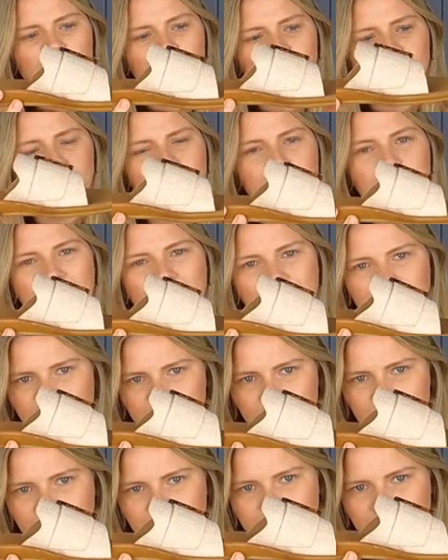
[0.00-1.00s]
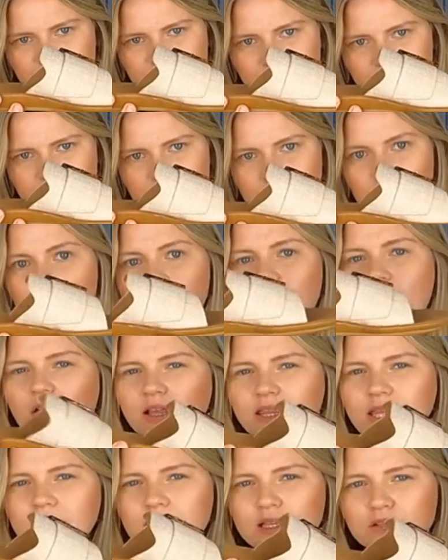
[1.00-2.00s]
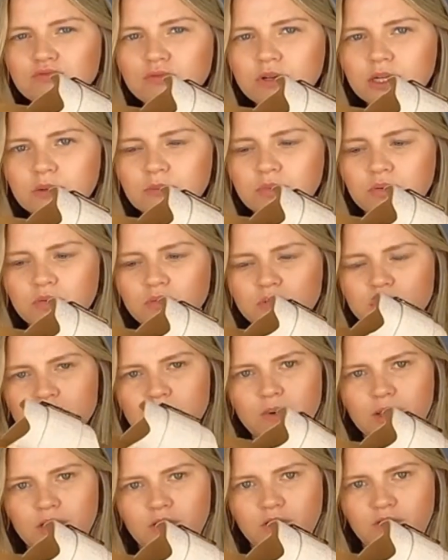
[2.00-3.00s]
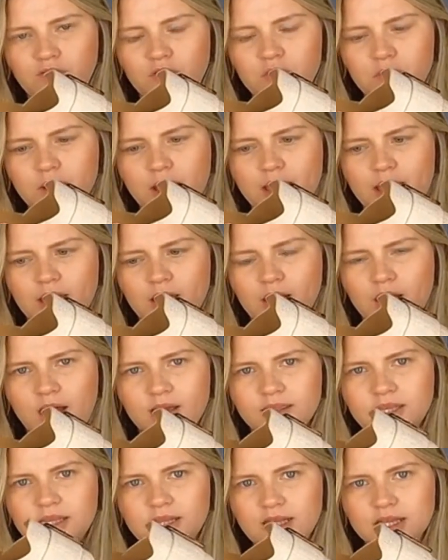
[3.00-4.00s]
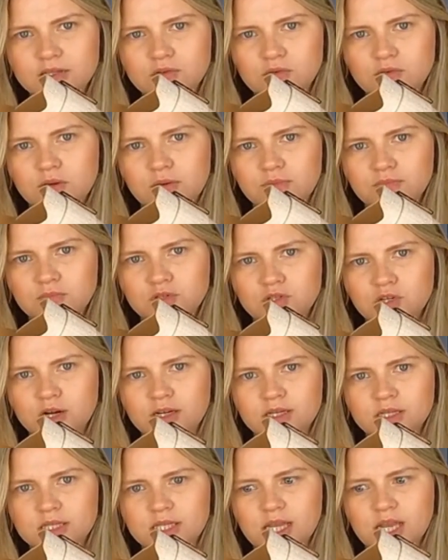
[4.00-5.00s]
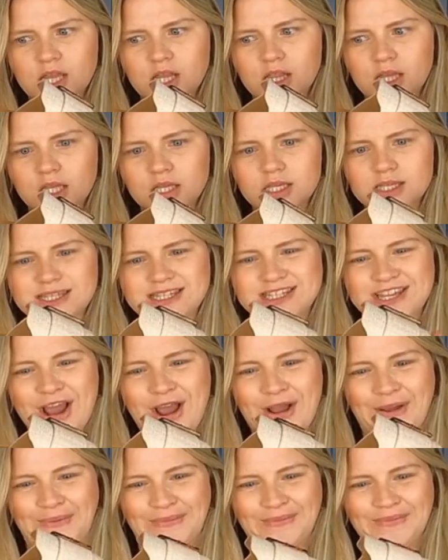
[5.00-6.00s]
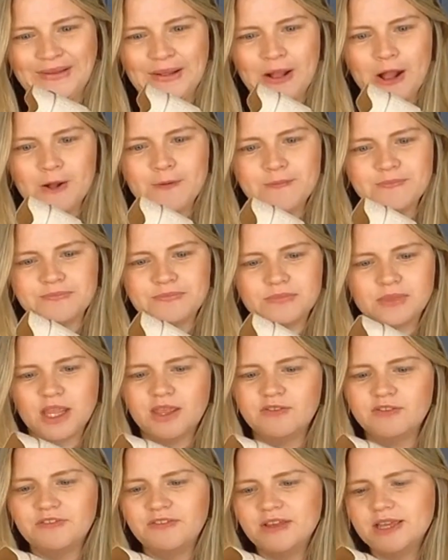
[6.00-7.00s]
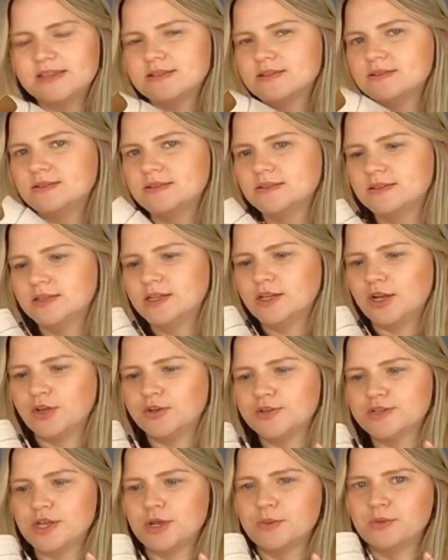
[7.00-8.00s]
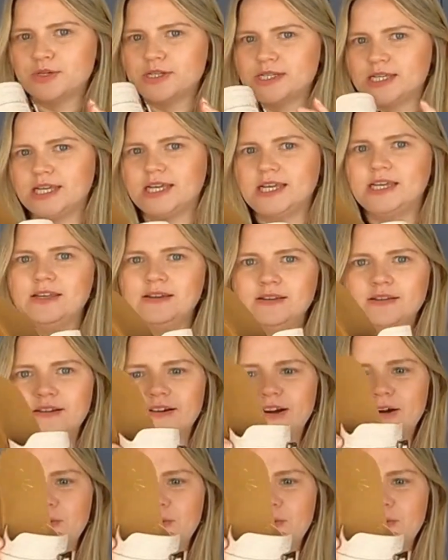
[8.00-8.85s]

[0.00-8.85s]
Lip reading: are going to be bad for my feet. I think it's really important to wear good footwear. I think that's all I'm trying to say in this. So even if it isn't, you know, so pretty,